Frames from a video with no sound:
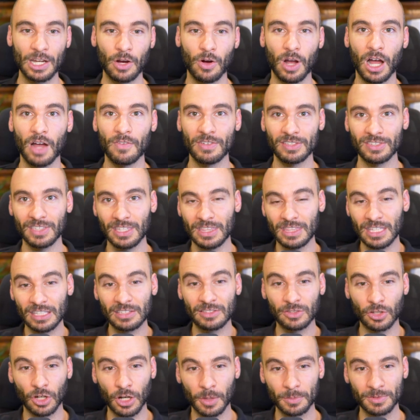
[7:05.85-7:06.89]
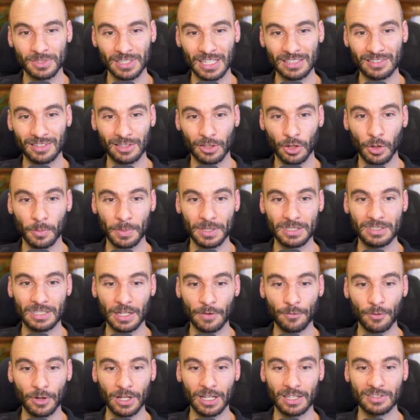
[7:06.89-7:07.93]
Now, obviously, this circumstance is a little bit
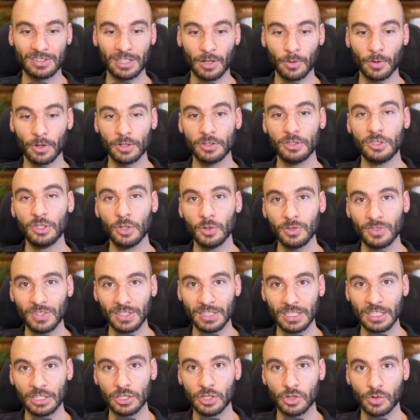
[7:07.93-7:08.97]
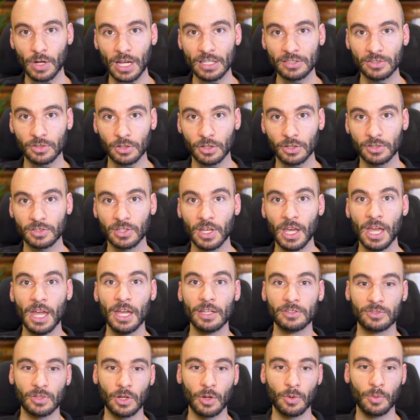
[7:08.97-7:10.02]
different because they were inducing these stressors,
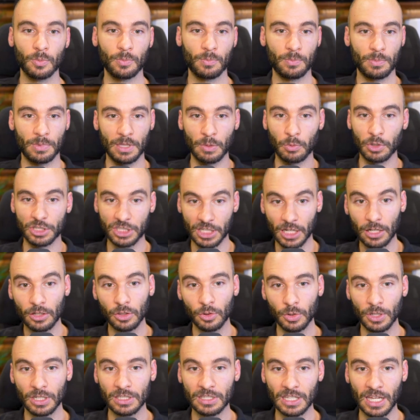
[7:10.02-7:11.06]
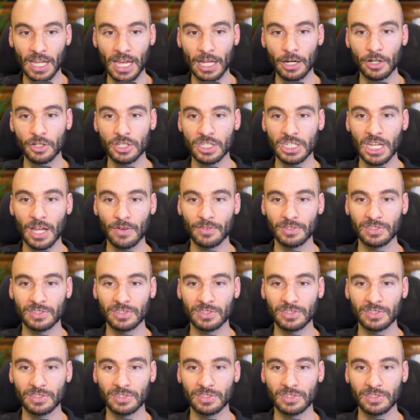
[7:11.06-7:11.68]
so which included the energy